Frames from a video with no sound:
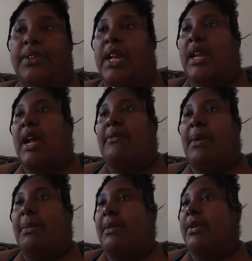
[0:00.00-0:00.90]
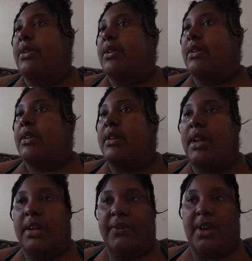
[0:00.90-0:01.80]
Thank God for my baby
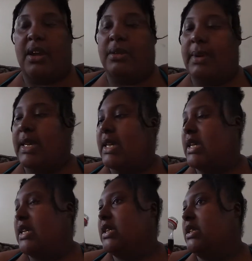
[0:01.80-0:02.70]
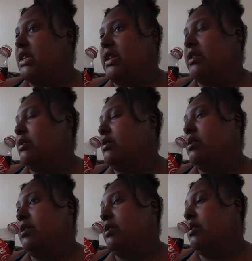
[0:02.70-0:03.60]
girl, for all of my kids, and
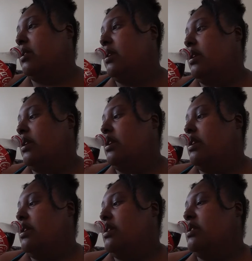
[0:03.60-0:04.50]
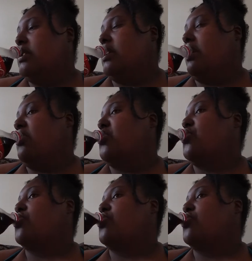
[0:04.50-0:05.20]
that's it, y'all.